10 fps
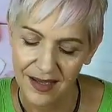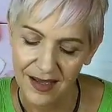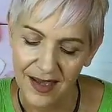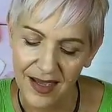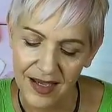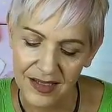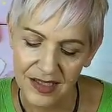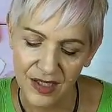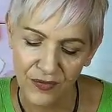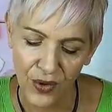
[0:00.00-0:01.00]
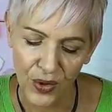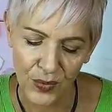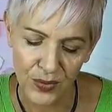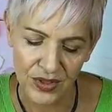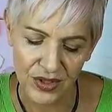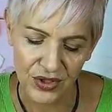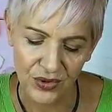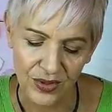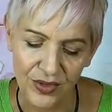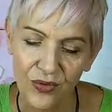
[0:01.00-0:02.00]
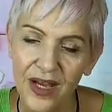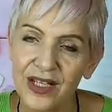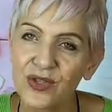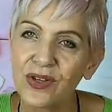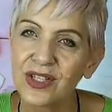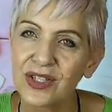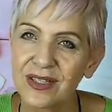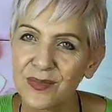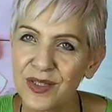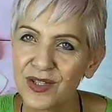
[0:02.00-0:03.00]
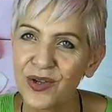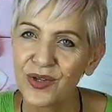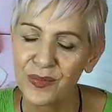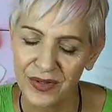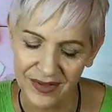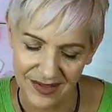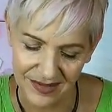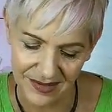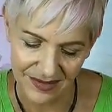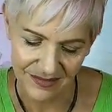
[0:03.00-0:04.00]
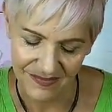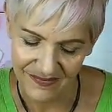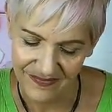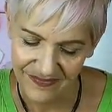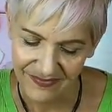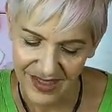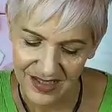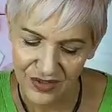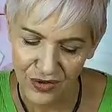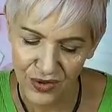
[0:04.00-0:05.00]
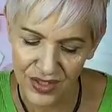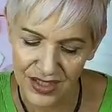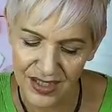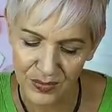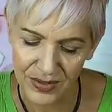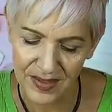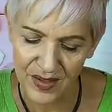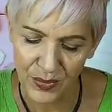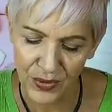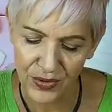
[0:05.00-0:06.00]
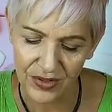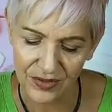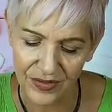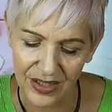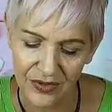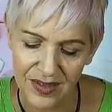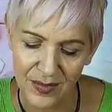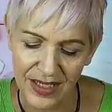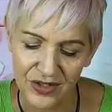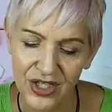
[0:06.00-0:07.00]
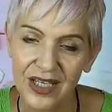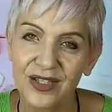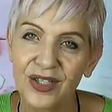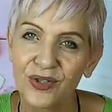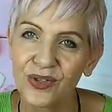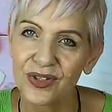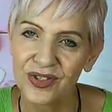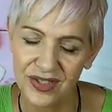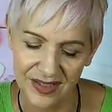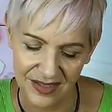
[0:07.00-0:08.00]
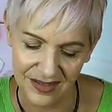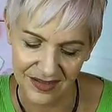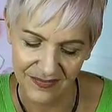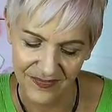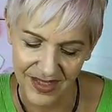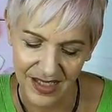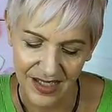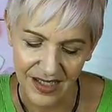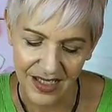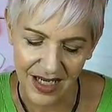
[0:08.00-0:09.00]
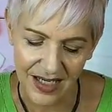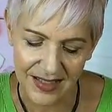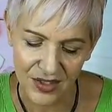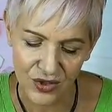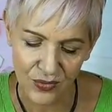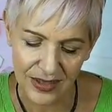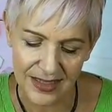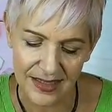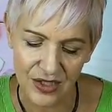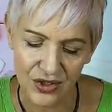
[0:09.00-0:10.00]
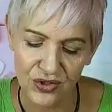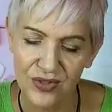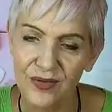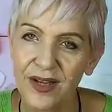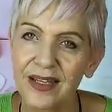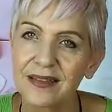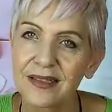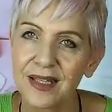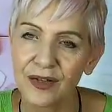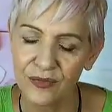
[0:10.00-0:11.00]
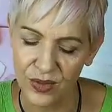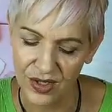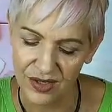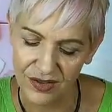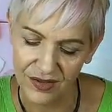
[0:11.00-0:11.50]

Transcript: and if open to it, great treasures are bestowed upon us. So the discipline spoken of here is about changing your consciousness. It asks you to release issues around self-worth.